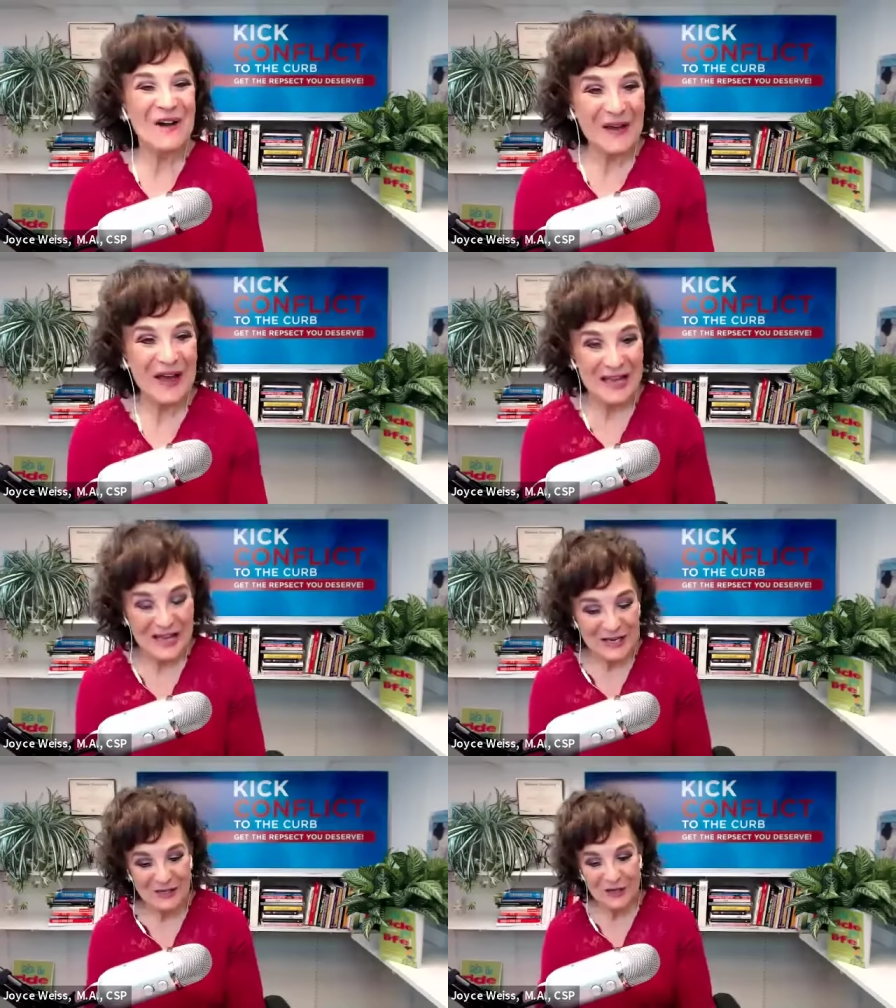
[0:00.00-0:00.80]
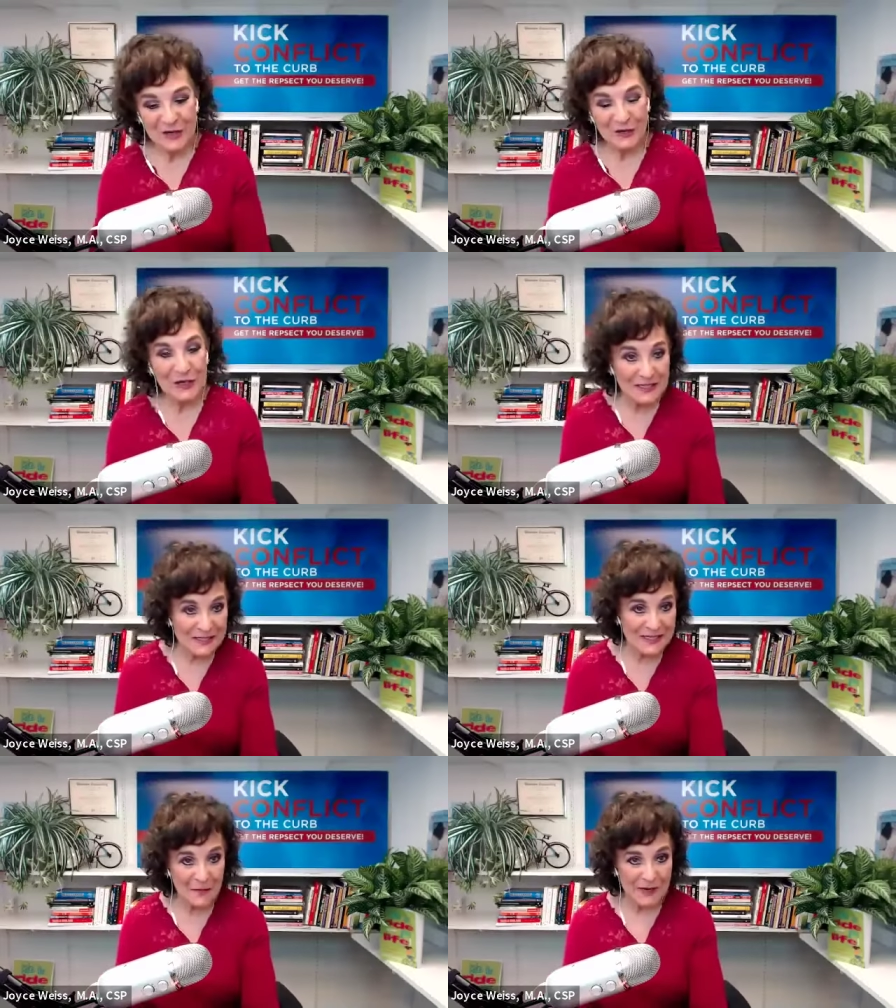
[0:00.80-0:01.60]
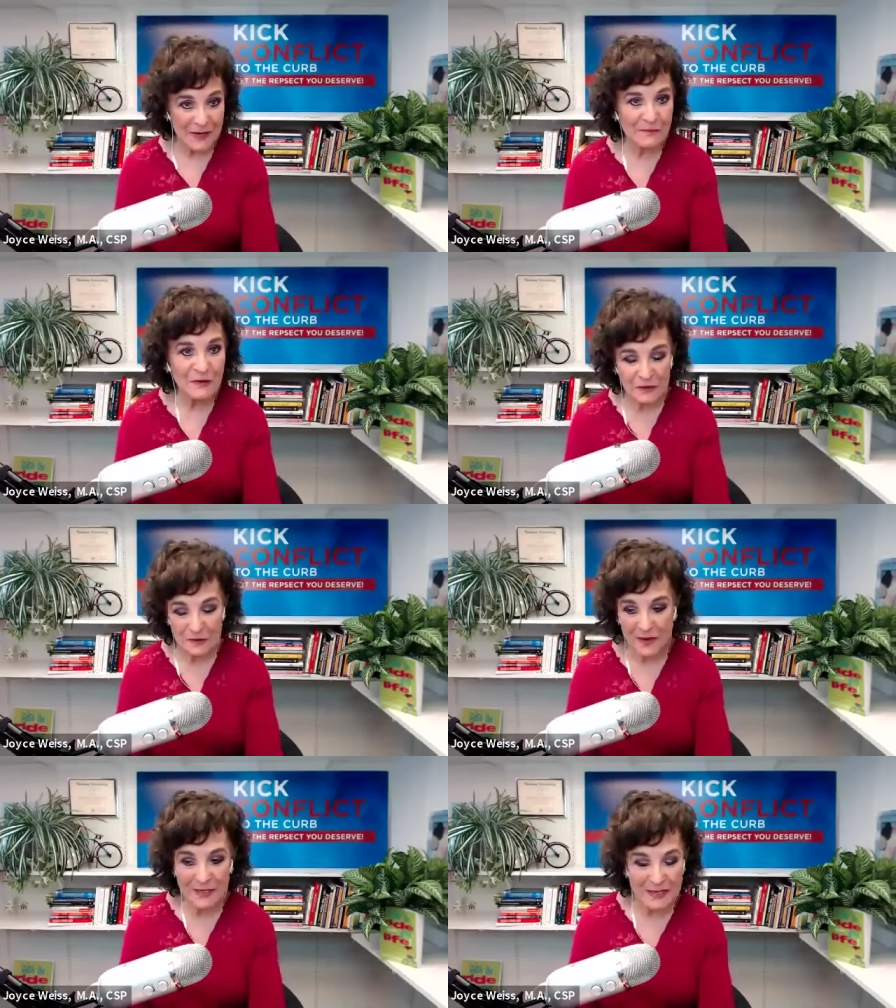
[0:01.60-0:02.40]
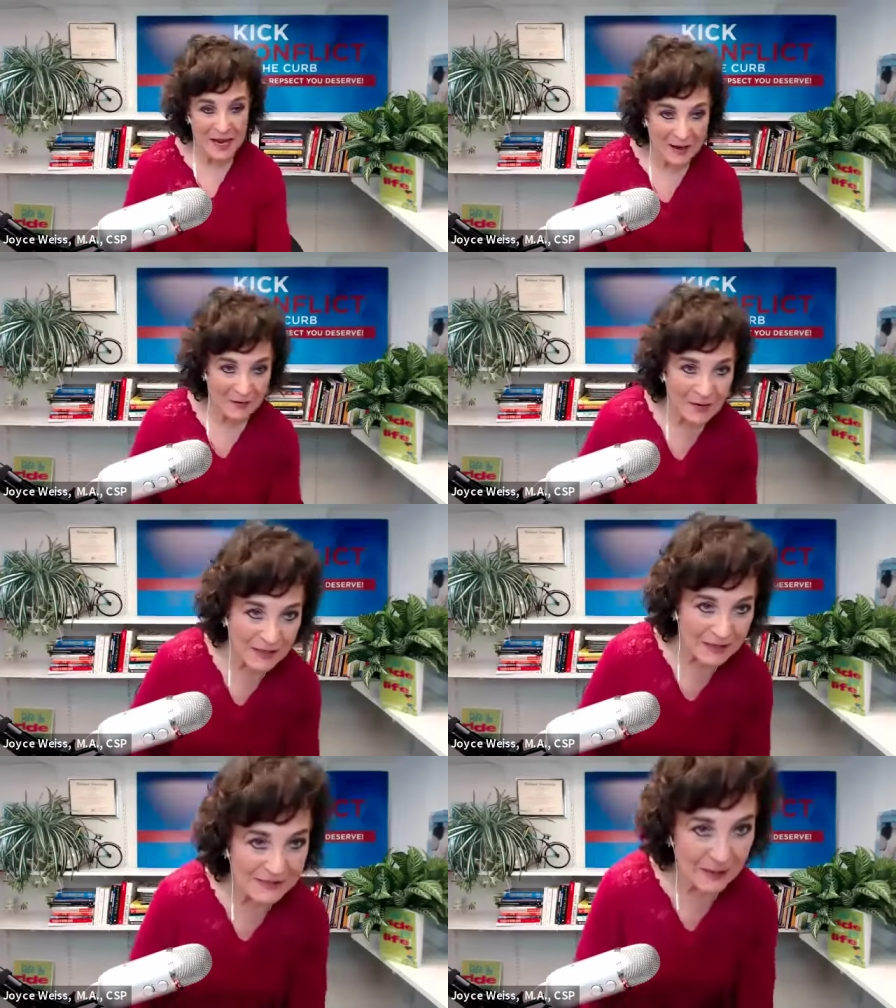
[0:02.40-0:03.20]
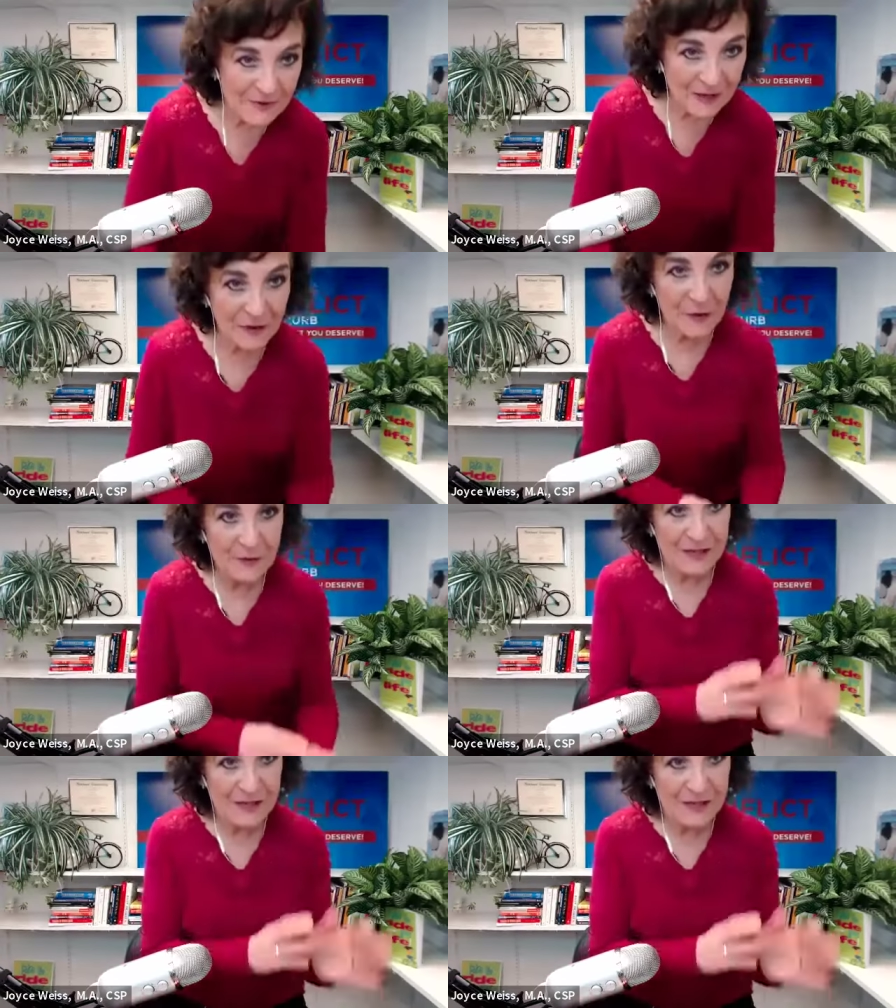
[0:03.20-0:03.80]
okay so you're going to see what i'm doing right now is i'm giving you a